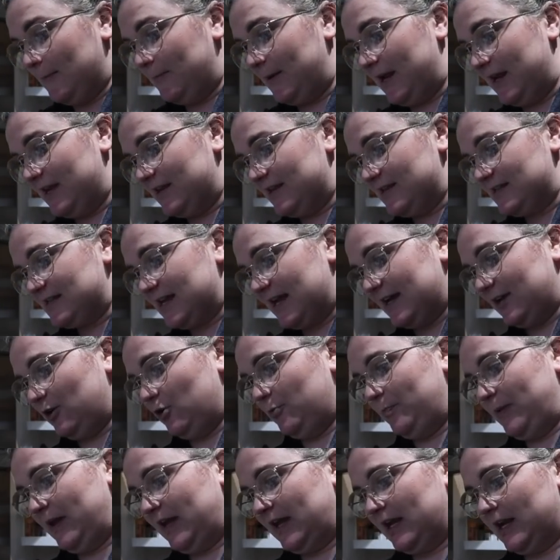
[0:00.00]
being at this
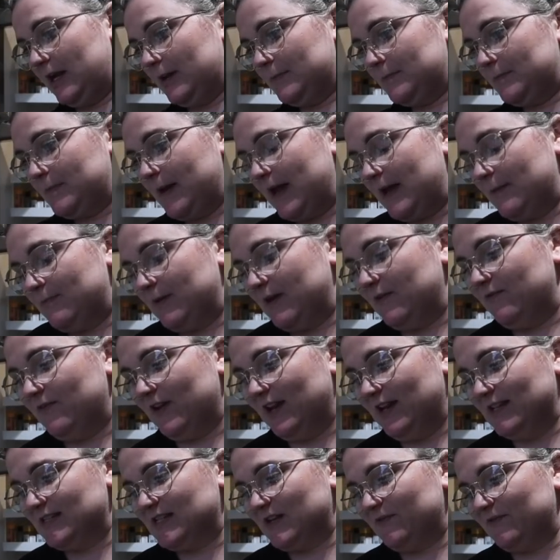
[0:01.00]
angle, picking up baby,
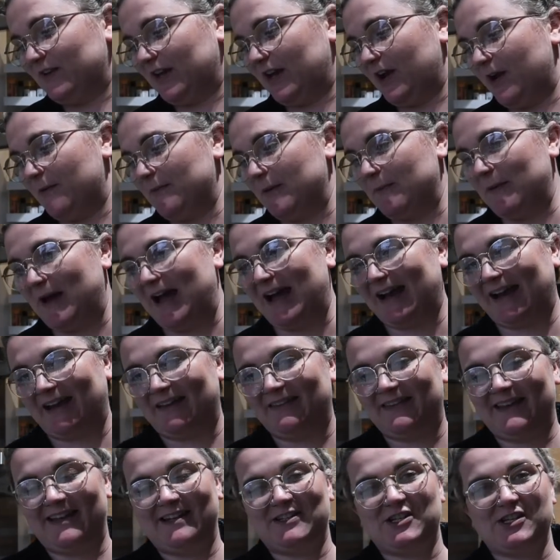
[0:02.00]
feeling something going my back
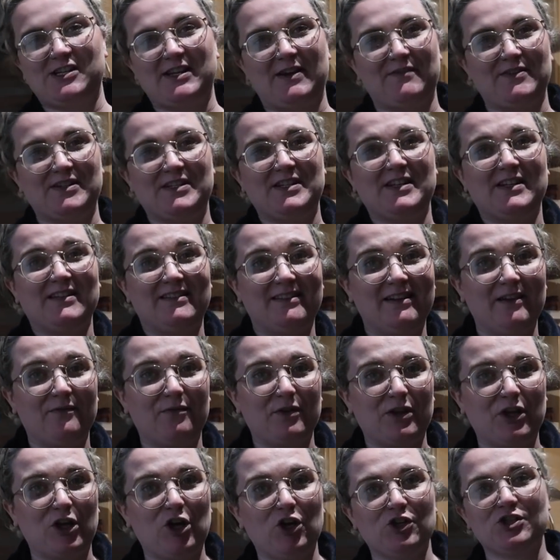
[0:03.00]
and then just having to
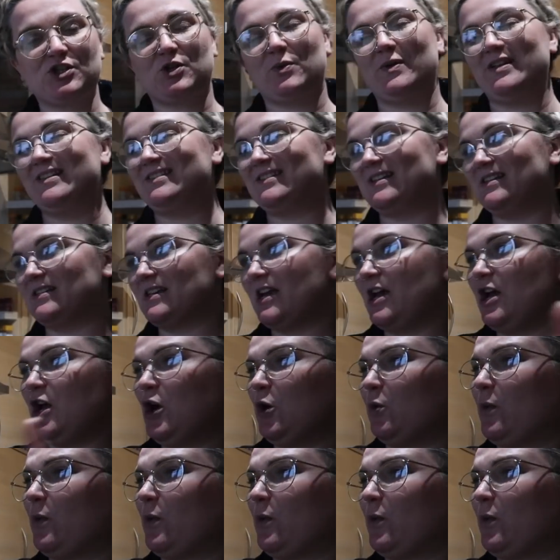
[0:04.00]
live with the consequences.